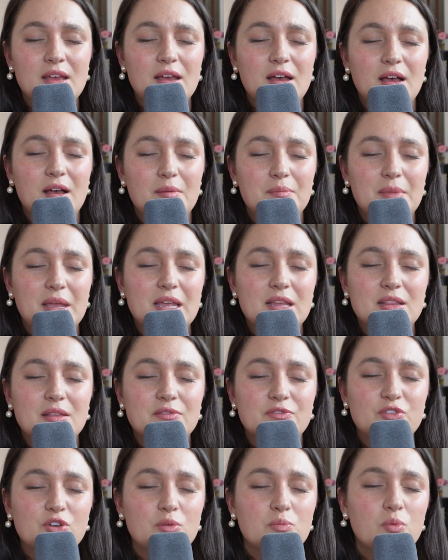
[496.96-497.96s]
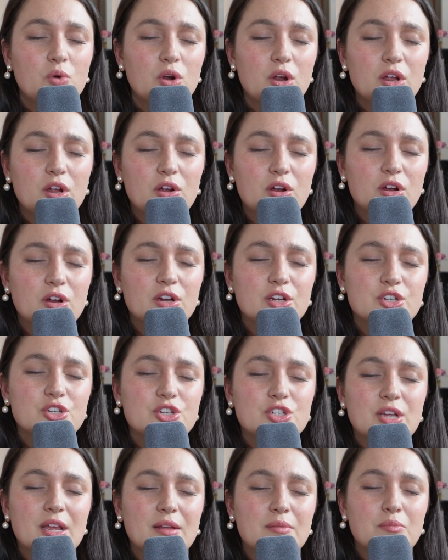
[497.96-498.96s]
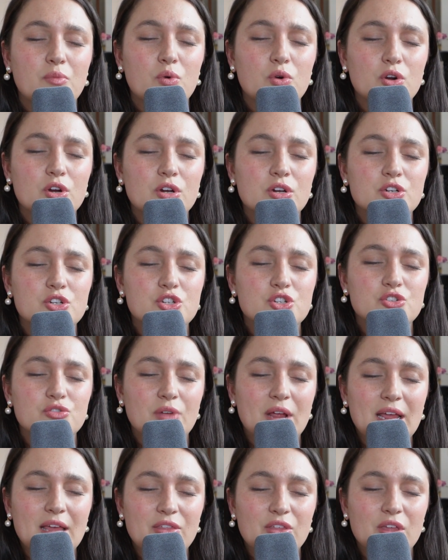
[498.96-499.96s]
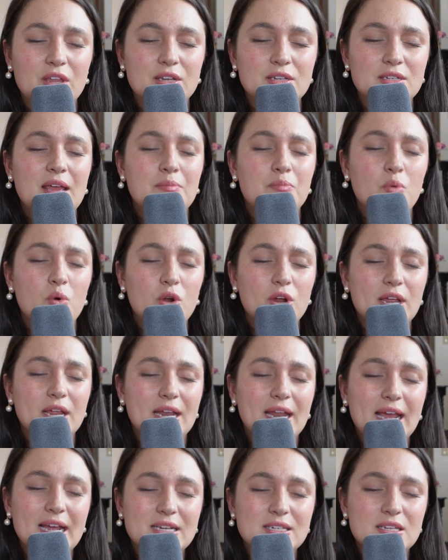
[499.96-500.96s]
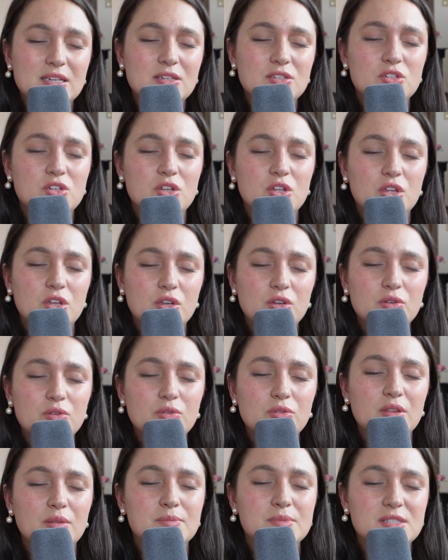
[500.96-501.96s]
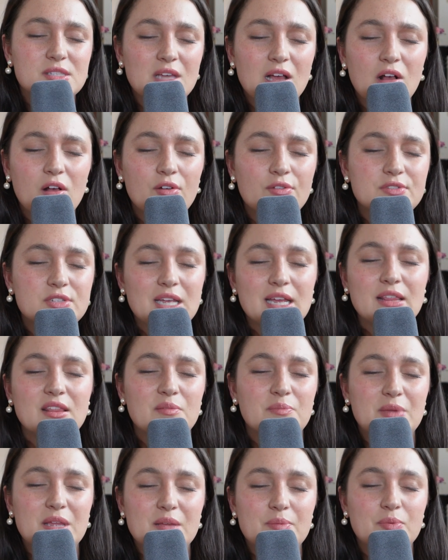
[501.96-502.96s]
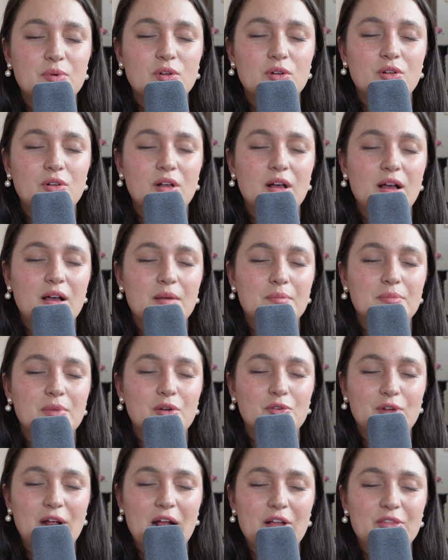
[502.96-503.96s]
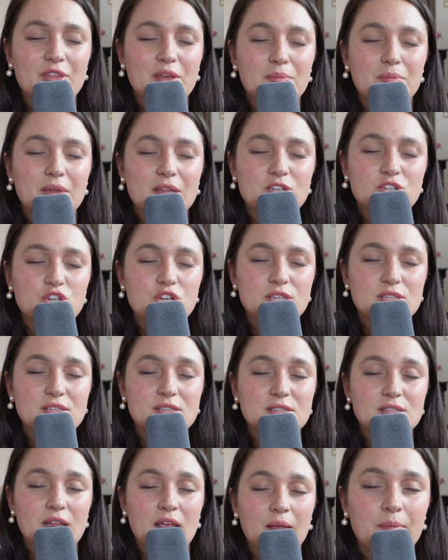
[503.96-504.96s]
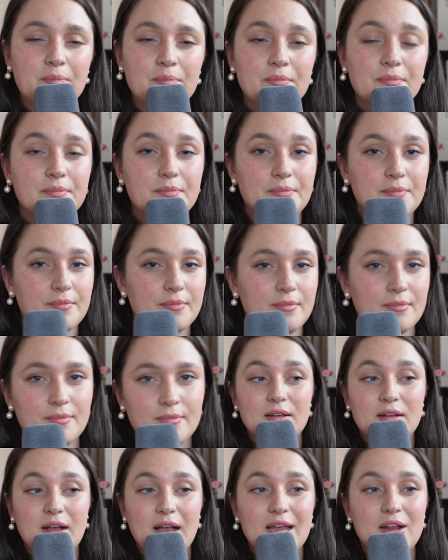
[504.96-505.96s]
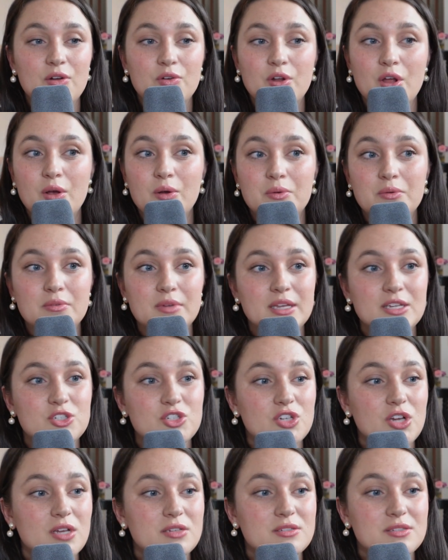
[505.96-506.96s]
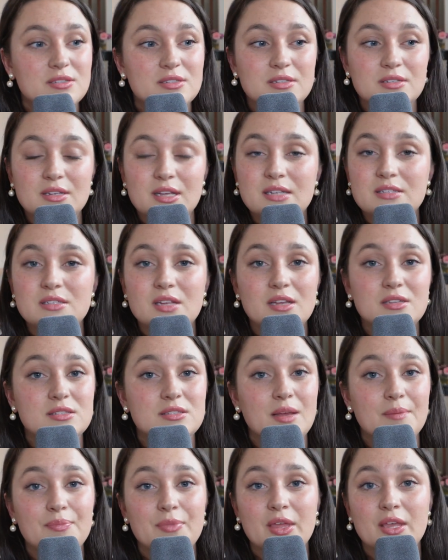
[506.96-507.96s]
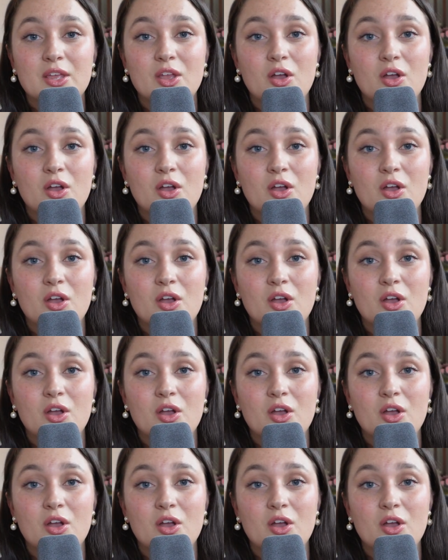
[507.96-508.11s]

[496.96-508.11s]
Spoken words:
making them feel more encouraged and more strengthened and more connected to you, themselves, and the people around them in Jesus' name. I don't know. It does something,